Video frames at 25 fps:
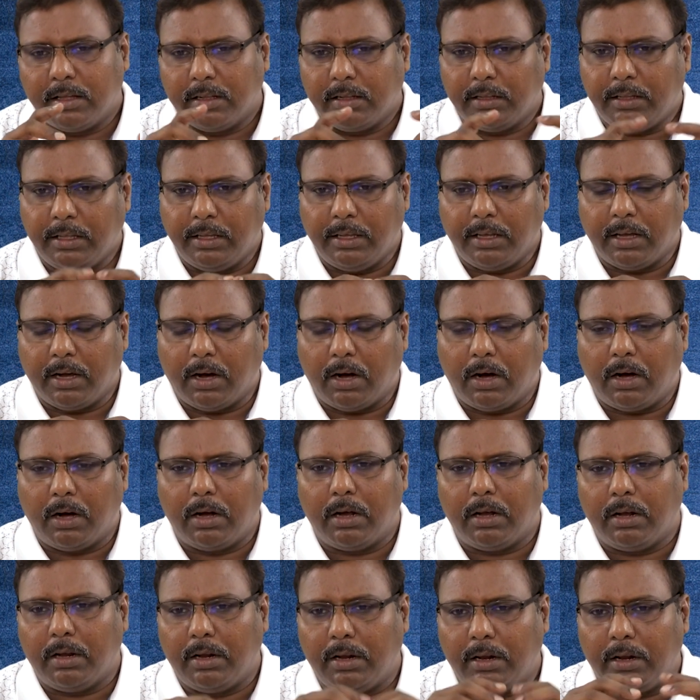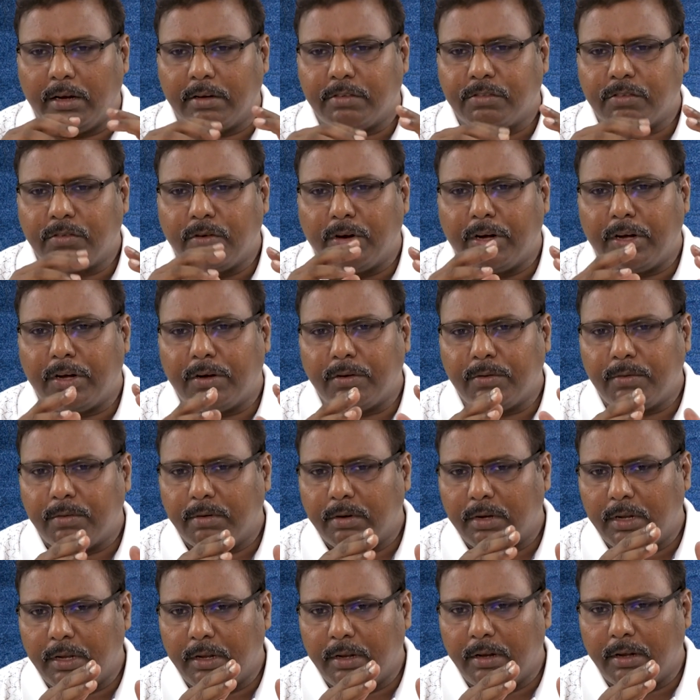the it's going
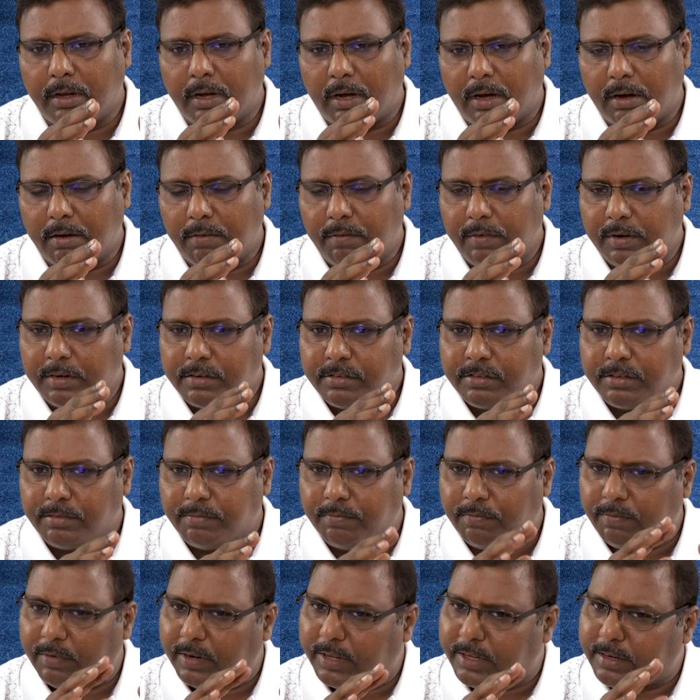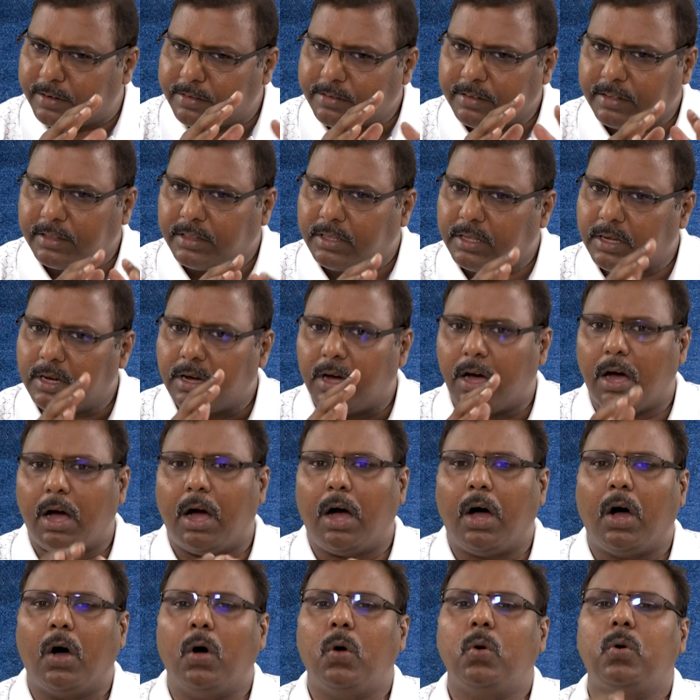to have its influence on the
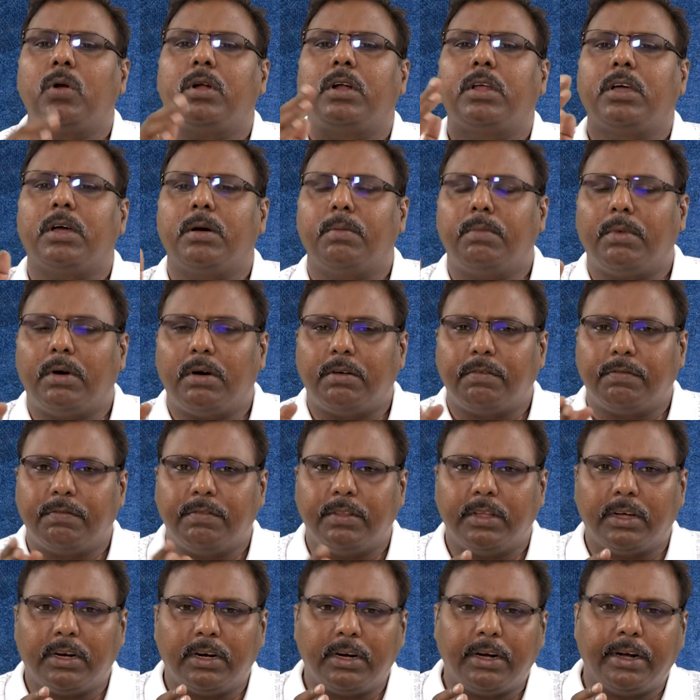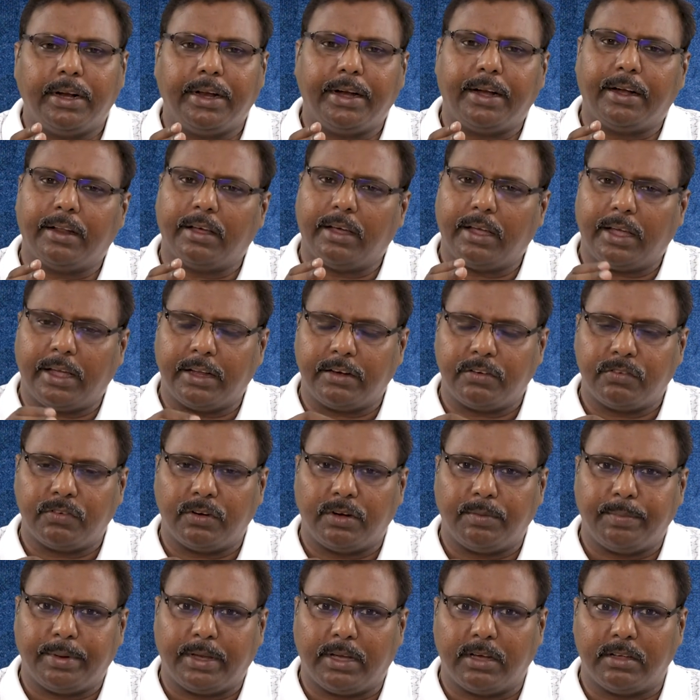outcome of the data
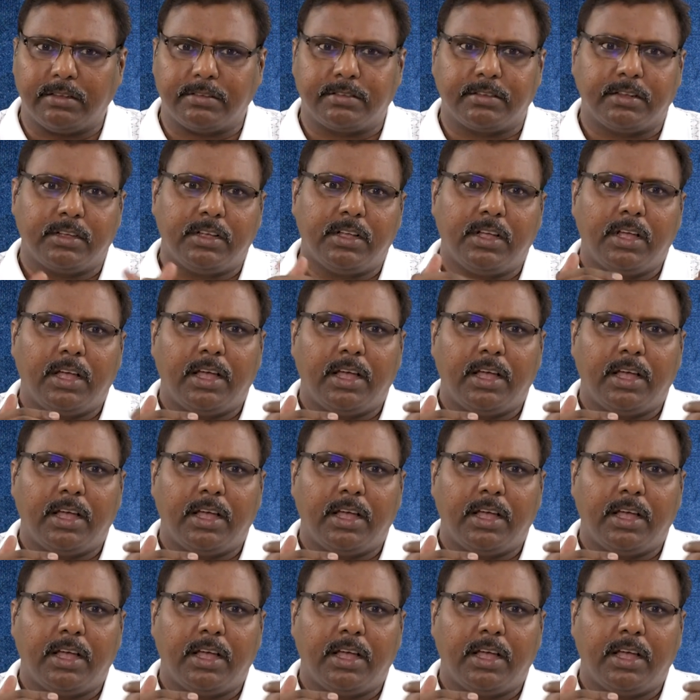actually, because